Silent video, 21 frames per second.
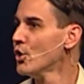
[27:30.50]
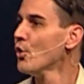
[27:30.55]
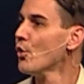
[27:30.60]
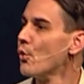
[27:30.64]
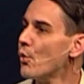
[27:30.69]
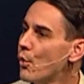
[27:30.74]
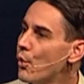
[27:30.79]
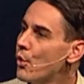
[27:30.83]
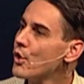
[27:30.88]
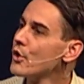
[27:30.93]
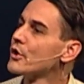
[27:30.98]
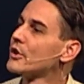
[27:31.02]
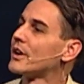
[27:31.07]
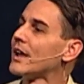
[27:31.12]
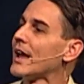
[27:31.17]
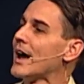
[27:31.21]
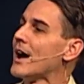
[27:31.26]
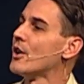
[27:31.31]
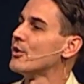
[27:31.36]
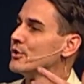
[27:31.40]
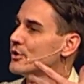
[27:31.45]
Work
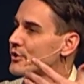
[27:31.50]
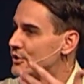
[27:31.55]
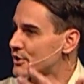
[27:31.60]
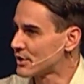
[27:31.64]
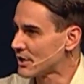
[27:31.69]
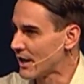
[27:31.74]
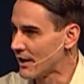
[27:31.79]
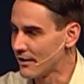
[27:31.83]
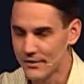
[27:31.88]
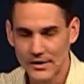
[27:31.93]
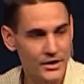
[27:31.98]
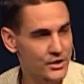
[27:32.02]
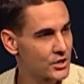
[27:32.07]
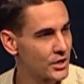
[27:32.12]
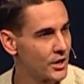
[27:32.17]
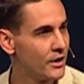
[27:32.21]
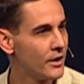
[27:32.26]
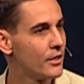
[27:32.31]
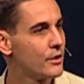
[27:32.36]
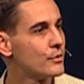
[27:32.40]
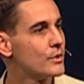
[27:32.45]
out your salvation.
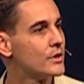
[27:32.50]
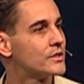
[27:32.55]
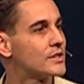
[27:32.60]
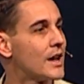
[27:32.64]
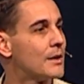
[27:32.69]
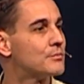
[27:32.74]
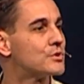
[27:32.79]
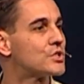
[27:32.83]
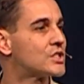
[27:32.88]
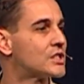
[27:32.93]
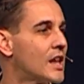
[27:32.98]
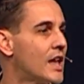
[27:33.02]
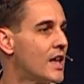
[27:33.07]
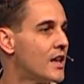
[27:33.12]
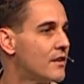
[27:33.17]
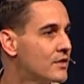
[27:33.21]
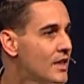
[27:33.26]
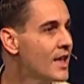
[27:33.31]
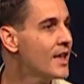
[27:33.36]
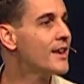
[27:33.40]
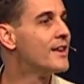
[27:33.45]
In other words, I'm
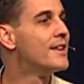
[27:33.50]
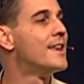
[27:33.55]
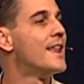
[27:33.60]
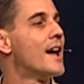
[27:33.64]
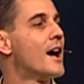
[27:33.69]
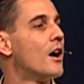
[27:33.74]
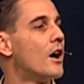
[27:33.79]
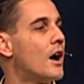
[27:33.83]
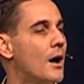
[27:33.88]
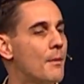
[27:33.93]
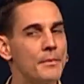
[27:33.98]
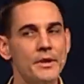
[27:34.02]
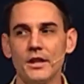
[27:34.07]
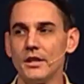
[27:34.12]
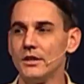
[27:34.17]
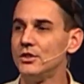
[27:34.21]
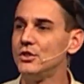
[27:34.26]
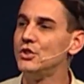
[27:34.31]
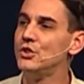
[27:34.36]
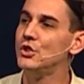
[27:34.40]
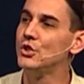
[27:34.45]
saved. Now I'm going
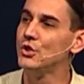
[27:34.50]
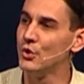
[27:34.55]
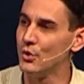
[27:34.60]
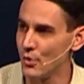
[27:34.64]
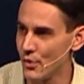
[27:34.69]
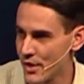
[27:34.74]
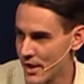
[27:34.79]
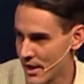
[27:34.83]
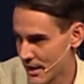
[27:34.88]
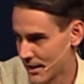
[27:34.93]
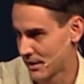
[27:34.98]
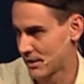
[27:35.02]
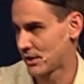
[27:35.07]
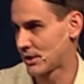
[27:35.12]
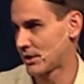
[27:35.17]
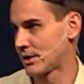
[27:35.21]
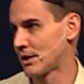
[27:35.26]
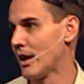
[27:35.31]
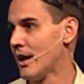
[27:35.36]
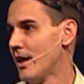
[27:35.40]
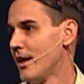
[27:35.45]
to do
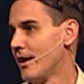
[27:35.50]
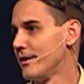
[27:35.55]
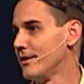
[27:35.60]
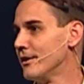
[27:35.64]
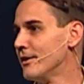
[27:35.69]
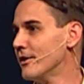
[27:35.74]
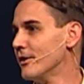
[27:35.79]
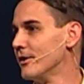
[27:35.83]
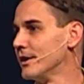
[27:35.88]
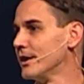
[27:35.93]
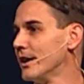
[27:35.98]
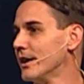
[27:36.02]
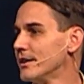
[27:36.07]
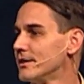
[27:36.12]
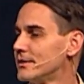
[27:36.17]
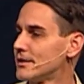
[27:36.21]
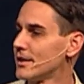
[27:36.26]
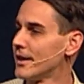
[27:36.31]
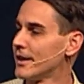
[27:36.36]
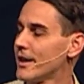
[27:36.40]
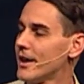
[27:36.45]
this. You know,
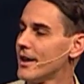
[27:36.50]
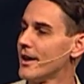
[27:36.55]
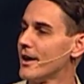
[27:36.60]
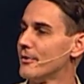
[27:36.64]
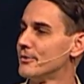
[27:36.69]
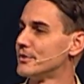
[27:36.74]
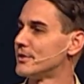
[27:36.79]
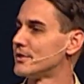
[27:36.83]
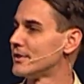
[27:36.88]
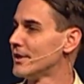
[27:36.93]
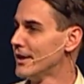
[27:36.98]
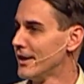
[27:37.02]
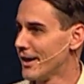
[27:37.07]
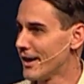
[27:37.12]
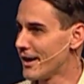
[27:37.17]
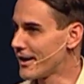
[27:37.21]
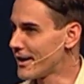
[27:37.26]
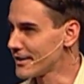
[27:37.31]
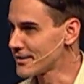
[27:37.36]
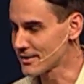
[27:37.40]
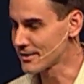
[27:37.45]
it's like I, I, was,
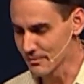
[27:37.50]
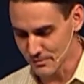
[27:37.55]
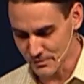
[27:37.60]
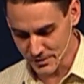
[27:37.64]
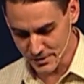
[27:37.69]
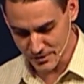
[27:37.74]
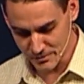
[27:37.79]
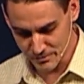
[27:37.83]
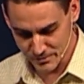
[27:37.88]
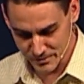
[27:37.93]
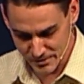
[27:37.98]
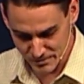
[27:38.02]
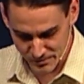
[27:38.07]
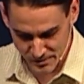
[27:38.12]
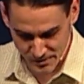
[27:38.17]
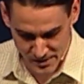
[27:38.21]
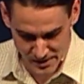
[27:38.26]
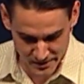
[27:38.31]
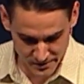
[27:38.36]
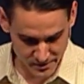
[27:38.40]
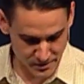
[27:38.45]
I got some, some, some of
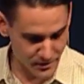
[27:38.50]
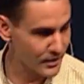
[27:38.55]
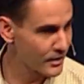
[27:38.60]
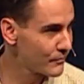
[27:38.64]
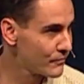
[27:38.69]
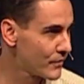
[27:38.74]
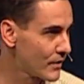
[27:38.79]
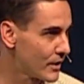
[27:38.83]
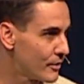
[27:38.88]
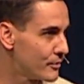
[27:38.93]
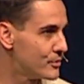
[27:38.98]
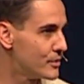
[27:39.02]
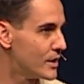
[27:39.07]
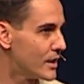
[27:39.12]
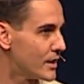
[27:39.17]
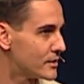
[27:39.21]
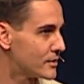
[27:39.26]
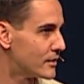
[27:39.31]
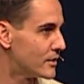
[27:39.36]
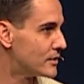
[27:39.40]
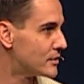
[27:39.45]
you guys, uh, I'm following you
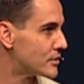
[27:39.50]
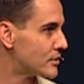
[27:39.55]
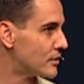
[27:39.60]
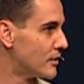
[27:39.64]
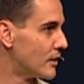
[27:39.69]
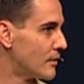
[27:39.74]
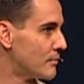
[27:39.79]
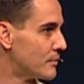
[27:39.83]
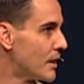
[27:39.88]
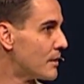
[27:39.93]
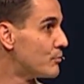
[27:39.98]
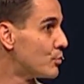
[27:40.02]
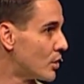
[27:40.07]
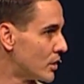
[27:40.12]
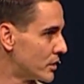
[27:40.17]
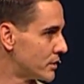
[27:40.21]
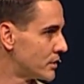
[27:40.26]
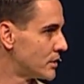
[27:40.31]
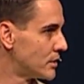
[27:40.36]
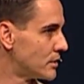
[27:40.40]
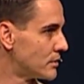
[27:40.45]
guys on Instagram. I'm
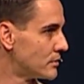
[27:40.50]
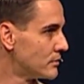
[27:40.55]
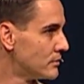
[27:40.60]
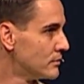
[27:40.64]
watching.